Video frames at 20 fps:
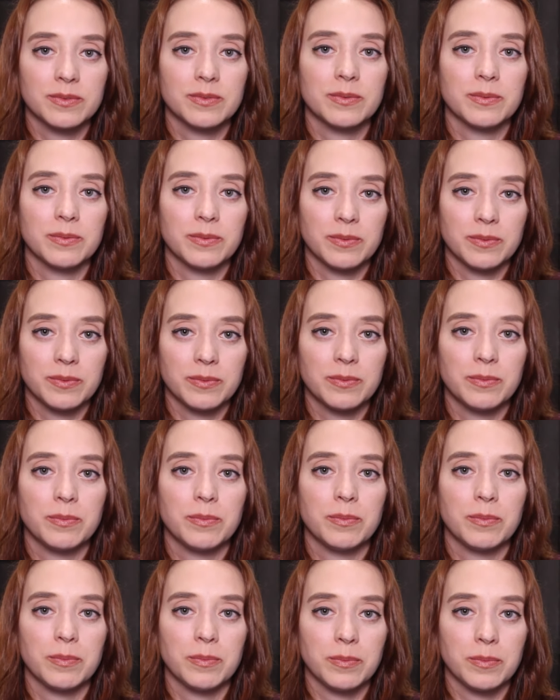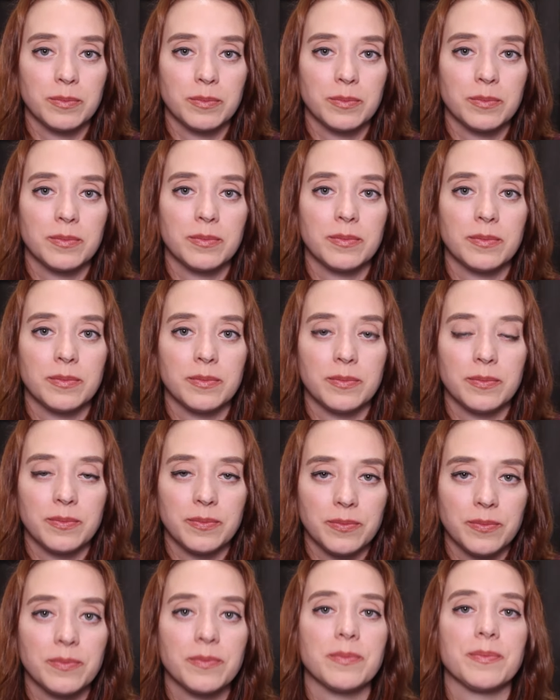
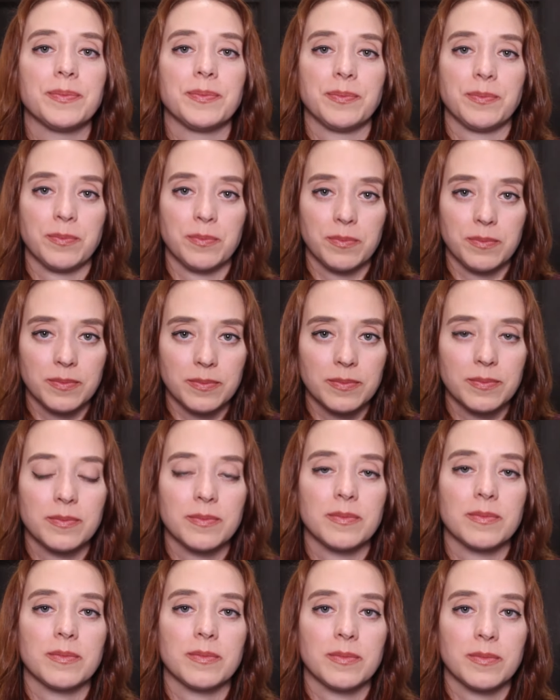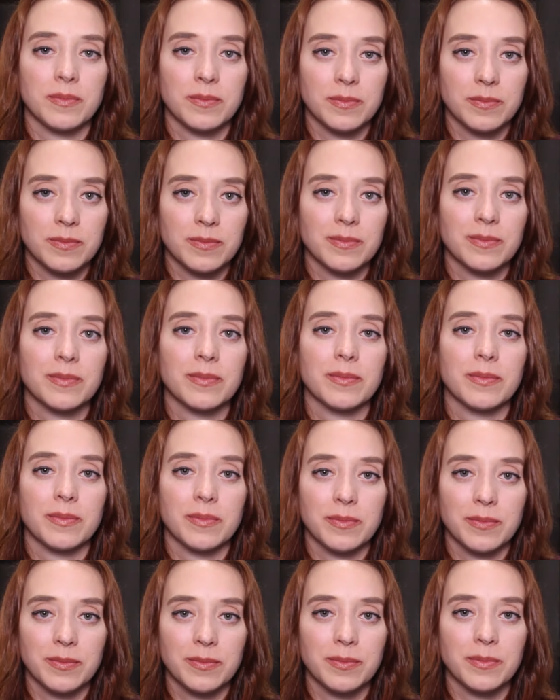
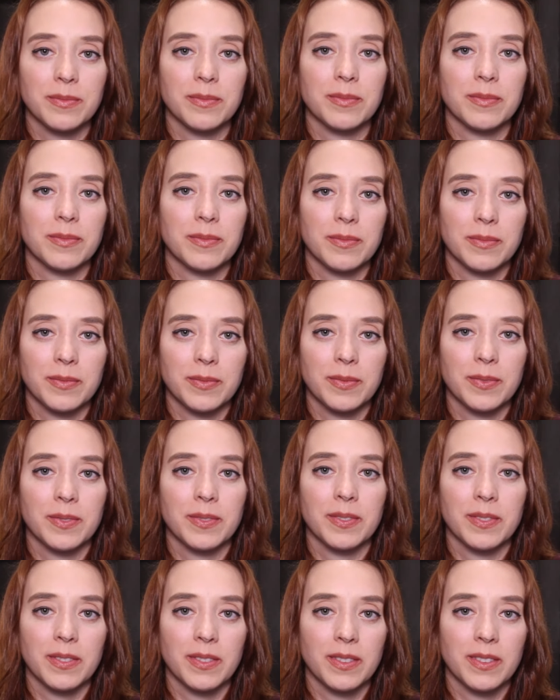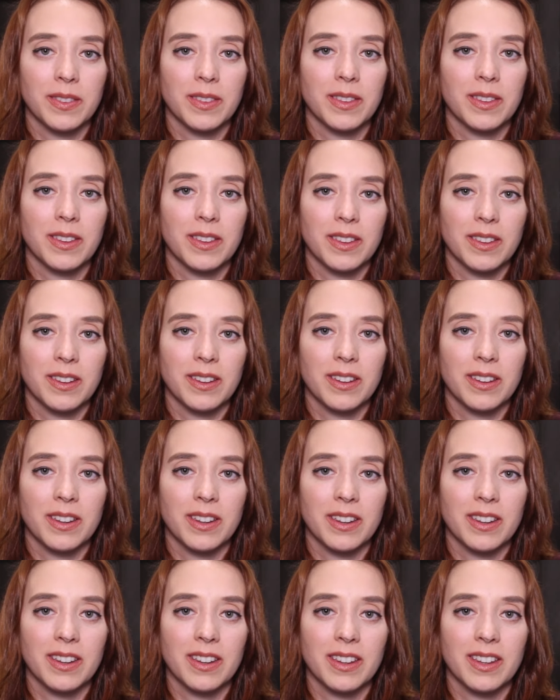
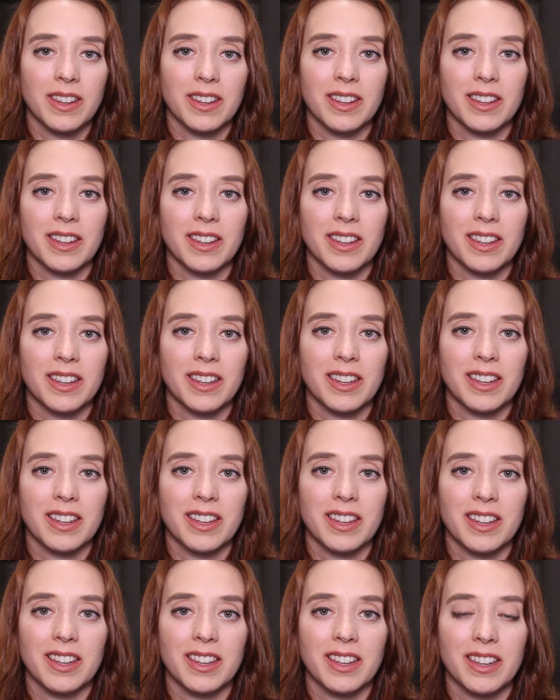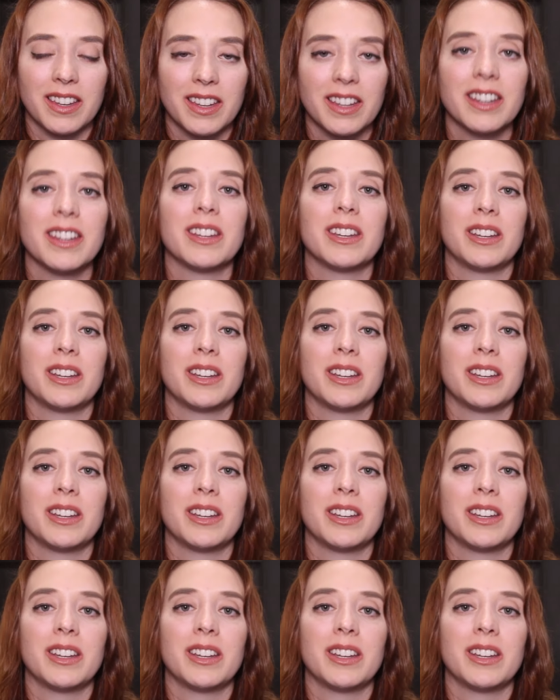No words are spoken by the person on screen.